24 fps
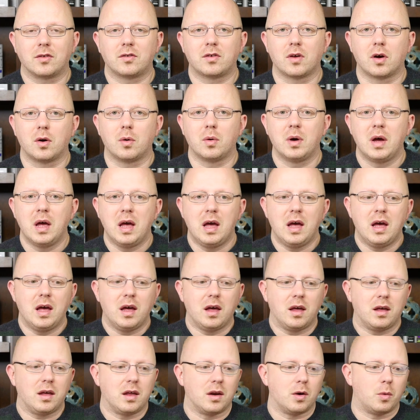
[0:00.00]
So,
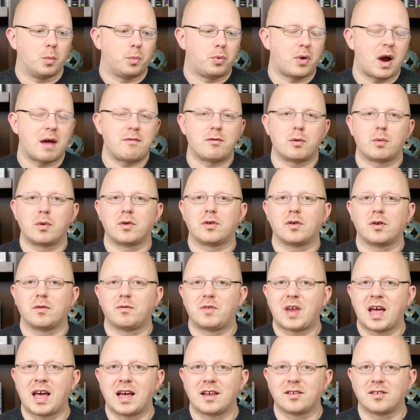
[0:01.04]
you know, Private
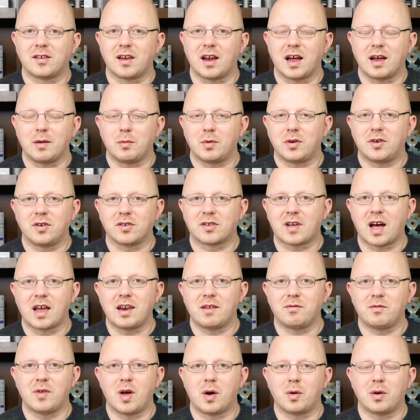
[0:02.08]
Reserve Tanzanite, which is
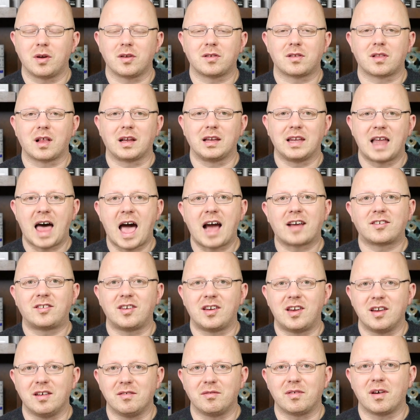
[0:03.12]
kind of known as the
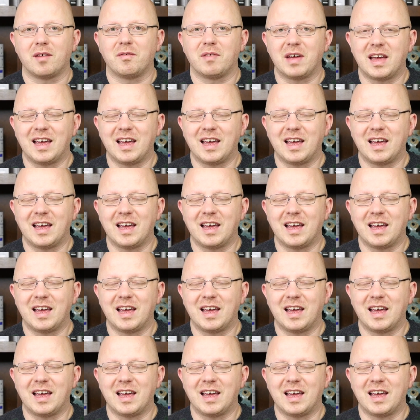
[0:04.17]
laxative of